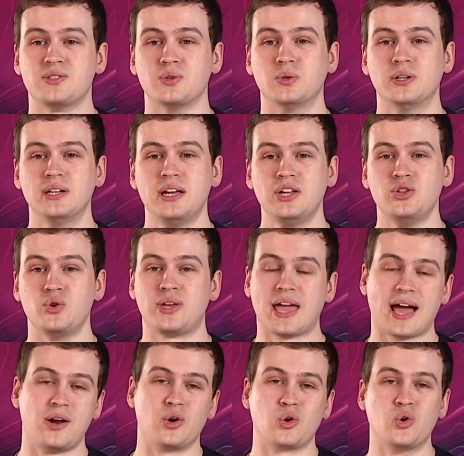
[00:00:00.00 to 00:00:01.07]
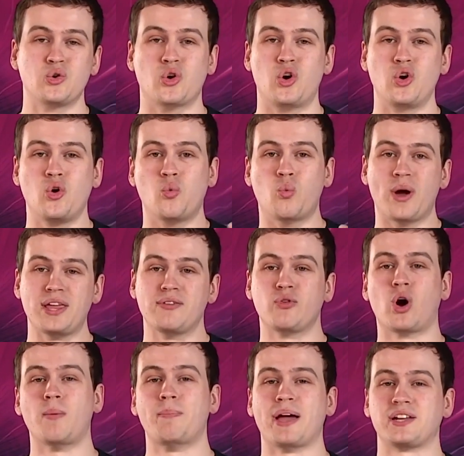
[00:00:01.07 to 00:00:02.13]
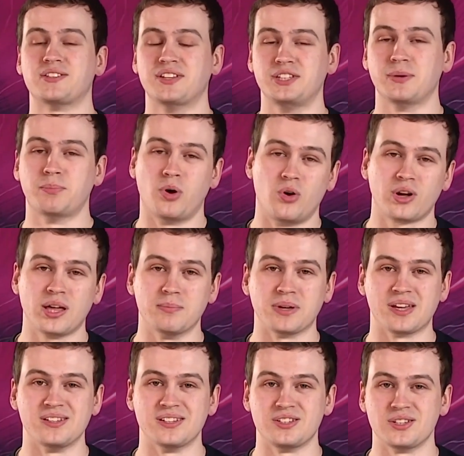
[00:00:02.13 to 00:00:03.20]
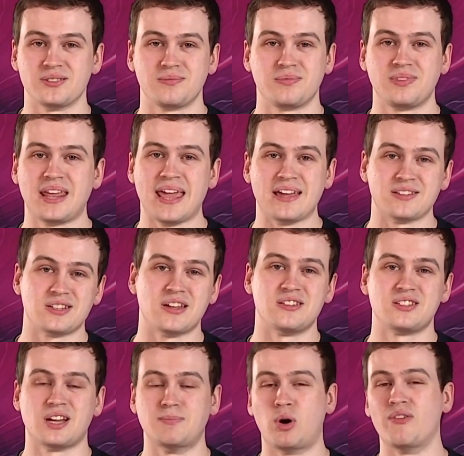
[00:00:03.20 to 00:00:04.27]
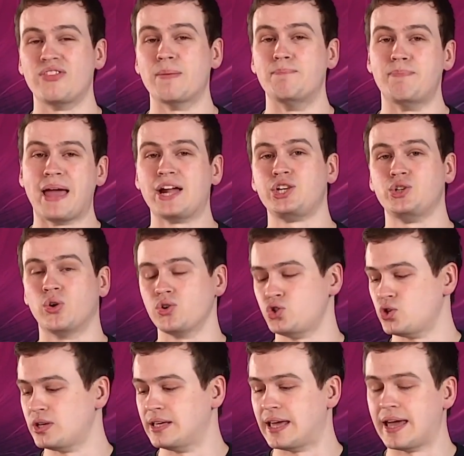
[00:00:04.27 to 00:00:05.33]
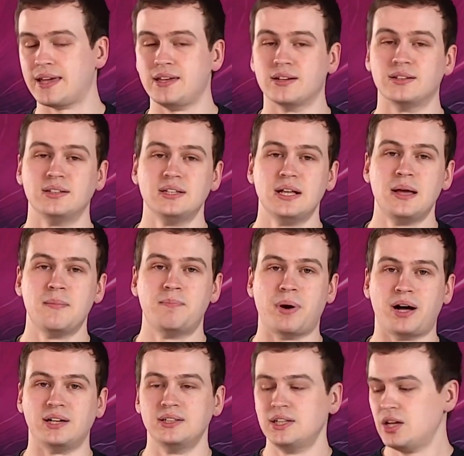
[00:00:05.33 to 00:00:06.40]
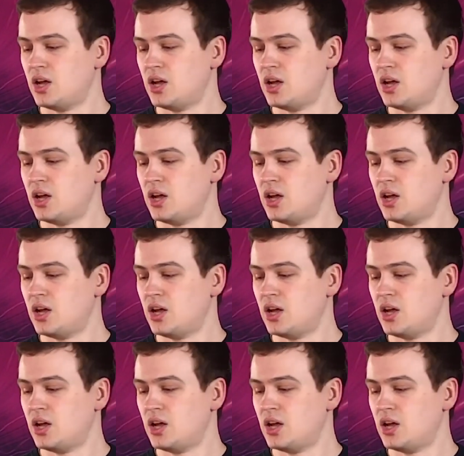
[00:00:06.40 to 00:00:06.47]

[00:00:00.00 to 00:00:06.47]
So you cannot go wrong when you've got a Pixel in your pocket, because it just takes some of the best shots you can get here. But